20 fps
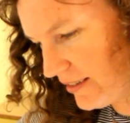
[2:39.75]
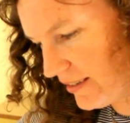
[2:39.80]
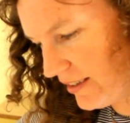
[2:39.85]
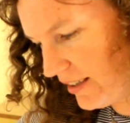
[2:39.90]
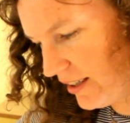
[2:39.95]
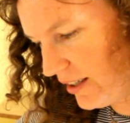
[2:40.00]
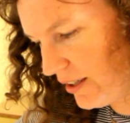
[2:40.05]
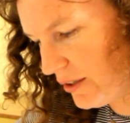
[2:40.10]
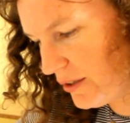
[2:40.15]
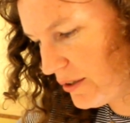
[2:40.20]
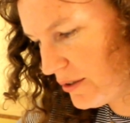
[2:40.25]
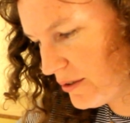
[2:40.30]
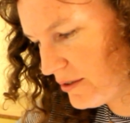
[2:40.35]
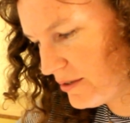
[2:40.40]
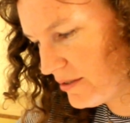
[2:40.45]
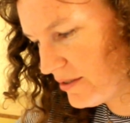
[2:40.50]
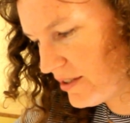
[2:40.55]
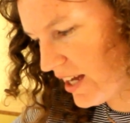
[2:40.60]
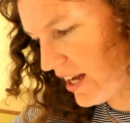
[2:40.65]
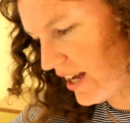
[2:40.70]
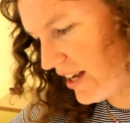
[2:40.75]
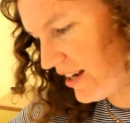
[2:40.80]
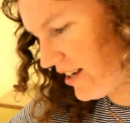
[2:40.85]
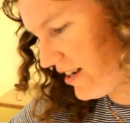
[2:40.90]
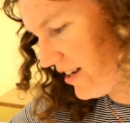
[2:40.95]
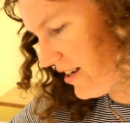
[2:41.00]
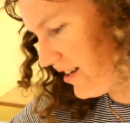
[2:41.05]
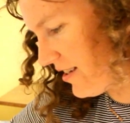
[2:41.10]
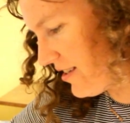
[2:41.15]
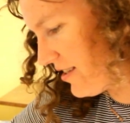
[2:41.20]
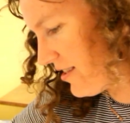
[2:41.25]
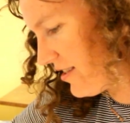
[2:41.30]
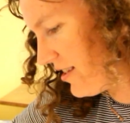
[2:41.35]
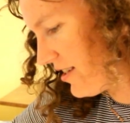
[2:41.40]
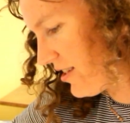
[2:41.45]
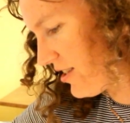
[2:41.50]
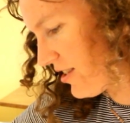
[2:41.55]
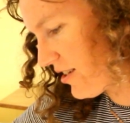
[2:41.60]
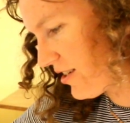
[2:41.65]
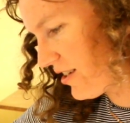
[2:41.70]
Oh, the headaches
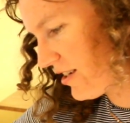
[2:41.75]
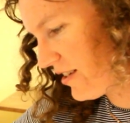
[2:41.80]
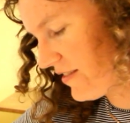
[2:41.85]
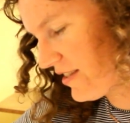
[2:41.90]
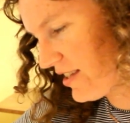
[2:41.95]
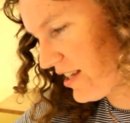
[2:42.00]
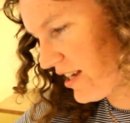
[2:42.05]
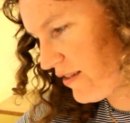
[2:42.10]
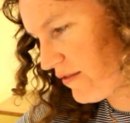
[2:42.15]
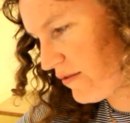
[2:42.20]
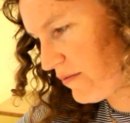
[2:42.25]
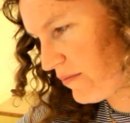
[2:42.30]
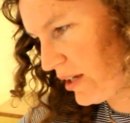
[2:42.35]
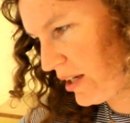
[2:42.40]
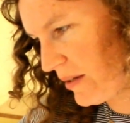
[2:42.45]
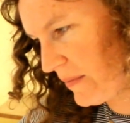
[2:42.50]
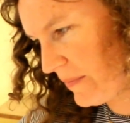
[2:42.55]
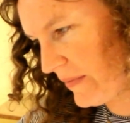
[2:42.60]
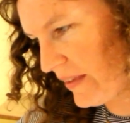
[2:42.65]
this could have saved me.